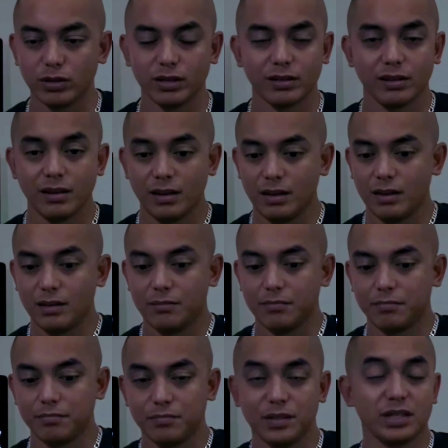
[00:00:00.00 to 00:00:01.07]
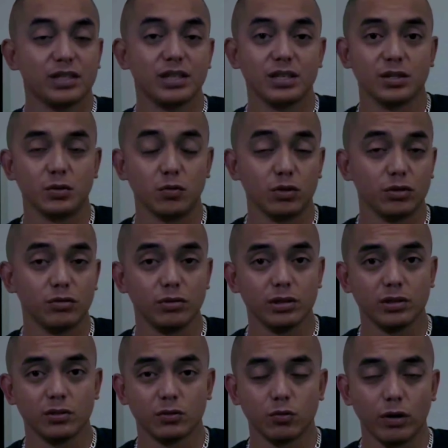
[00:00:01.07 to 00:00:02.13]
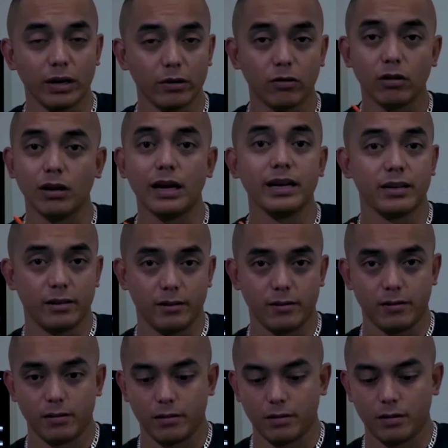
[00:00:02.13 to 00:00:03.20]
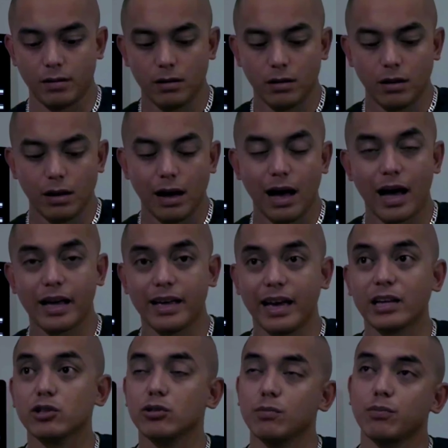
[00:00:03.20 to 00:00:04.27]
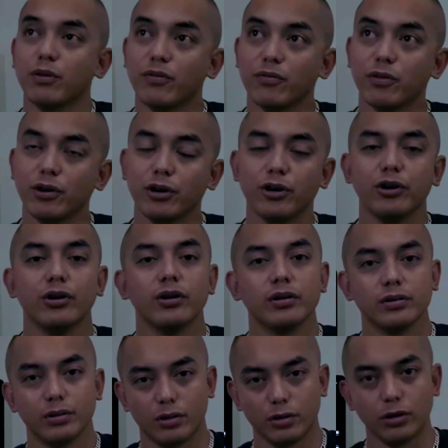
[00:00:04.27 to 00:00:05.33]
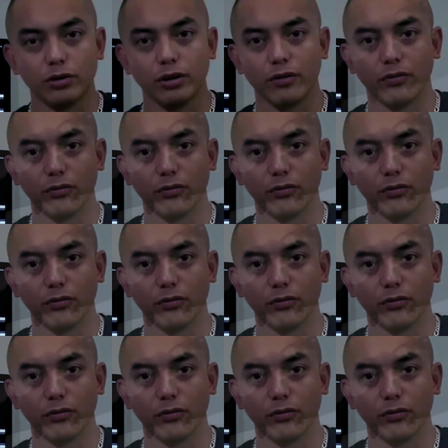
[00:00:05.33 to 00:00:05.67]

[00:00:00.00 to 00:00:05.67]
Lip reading: with it. This is one of the reasons why I don't like it. I actually prefer the Curry